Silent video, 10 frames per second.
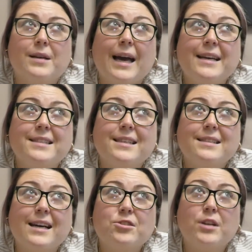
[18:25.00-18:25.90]
Casey
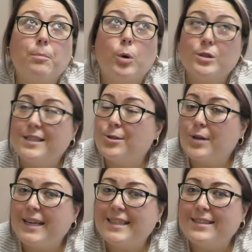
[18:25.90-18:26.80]
is actually potty
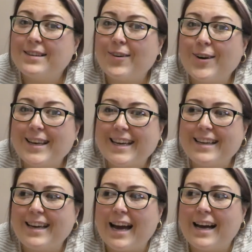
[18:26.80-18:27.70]
training
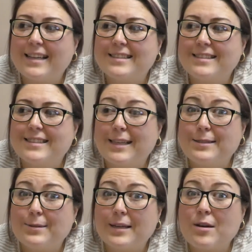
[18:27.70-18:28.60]
Ollie and
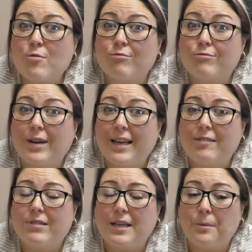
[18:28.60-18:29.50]
he's doing
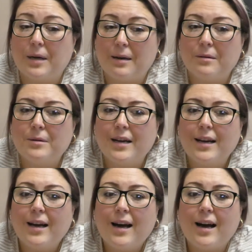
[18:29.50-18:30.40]
really, really well.
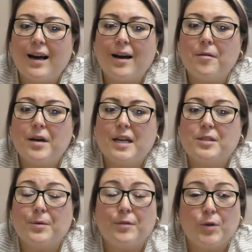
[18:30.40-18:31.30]
Uh,
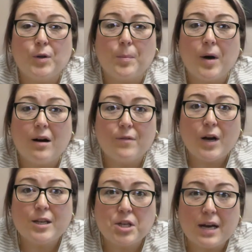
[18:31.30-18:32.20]
so if you're not part of
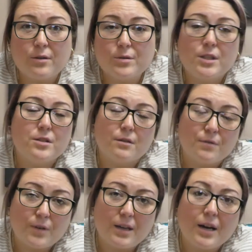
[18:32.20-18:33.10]
her channel and you don't
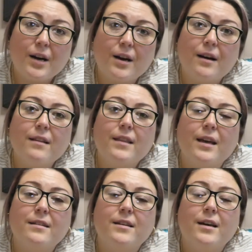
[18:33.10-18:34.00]
follow her,
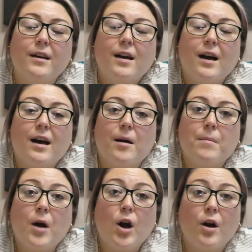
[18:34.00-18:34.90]
then
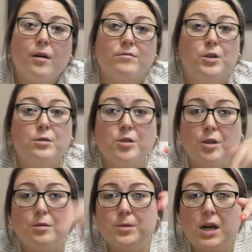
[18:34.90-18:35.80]
um, her
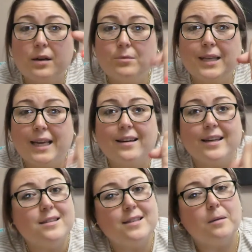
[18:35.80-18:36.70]
YouTube channel link
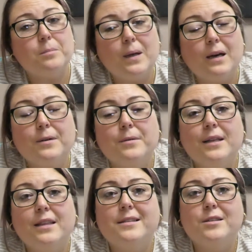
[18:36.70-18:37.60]
is down below
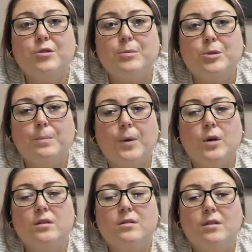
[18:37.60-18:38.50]
in the description
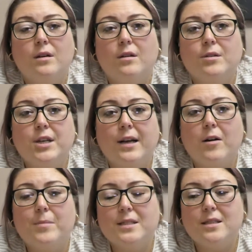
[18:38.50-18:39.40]
box. So go check
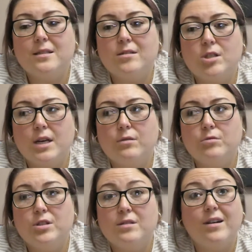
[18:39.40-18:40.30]
out my sister's channel.
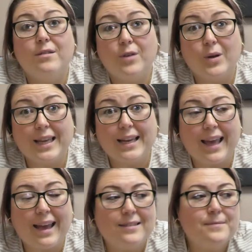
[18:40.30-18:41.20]
She started vlogging
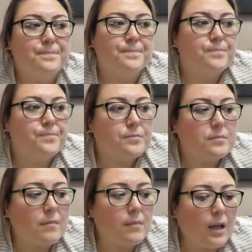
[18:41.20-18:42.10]
again.
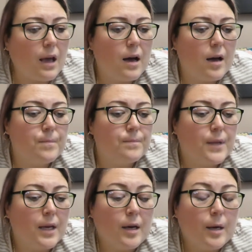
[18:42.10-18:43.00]
Um,
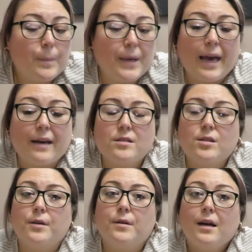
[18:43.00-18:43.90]
but yeah,
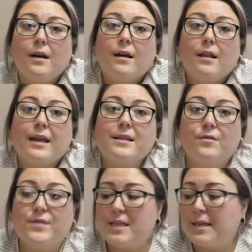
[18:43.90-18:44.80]
so that's
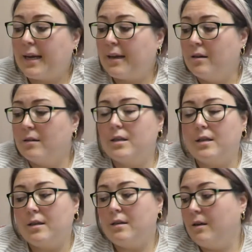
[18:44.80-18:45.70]
it for today. I'm
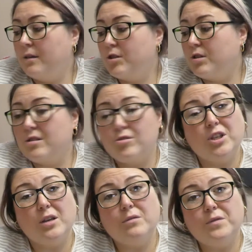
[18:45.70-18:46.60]
going to just
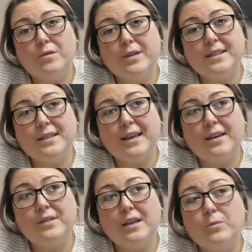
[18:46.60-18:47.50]
chill for the rest of the
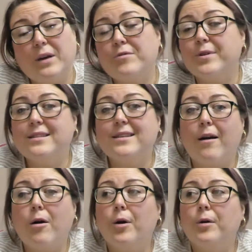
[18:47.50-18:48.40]
evening, wait for Ian to
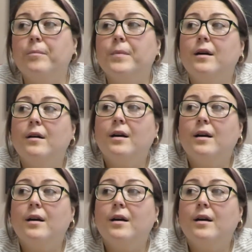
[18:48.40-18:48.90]
get home,